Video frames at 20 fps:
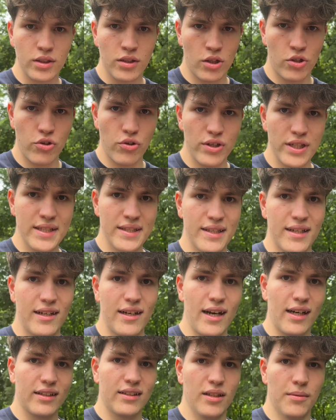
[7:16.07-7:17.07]
you
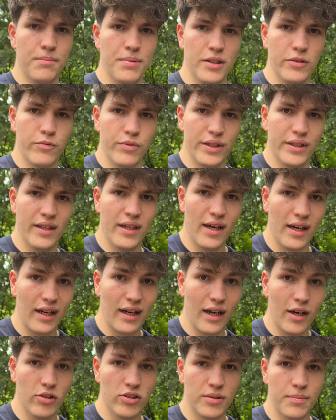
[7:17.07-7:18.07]
interact a bit with the
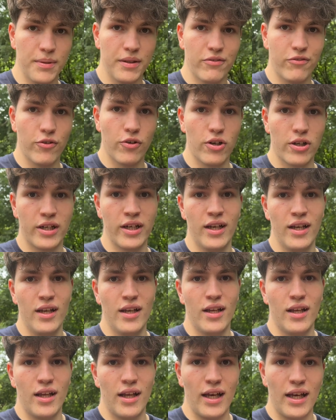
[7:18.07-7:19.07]
account before,
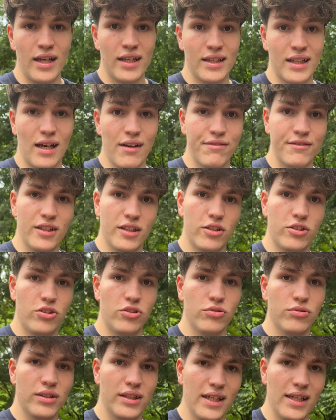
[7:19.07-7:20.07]
and after
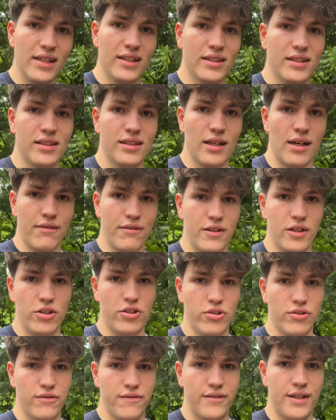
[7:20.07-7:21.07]
2 days after
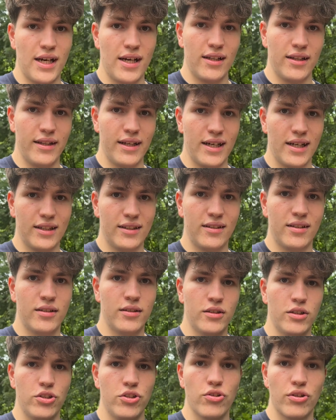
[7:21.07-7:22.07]
you've done that,
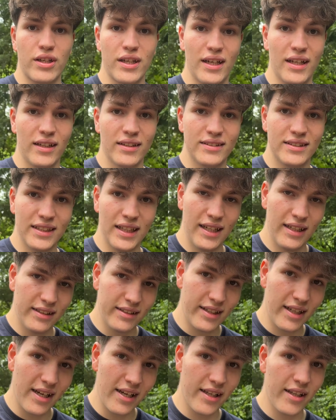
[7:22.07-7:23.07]
you can send
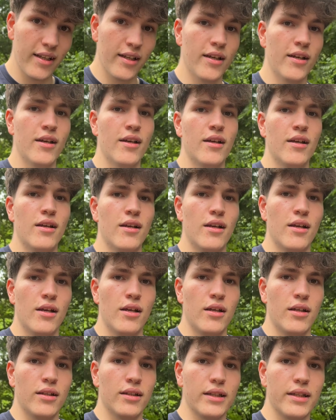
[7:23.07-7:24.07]
the
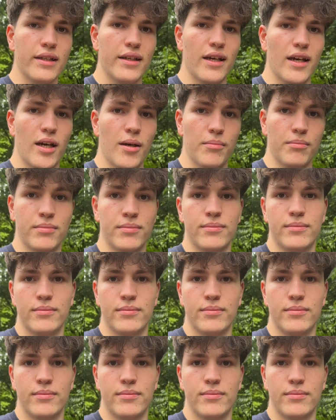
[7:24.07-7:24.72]
DM.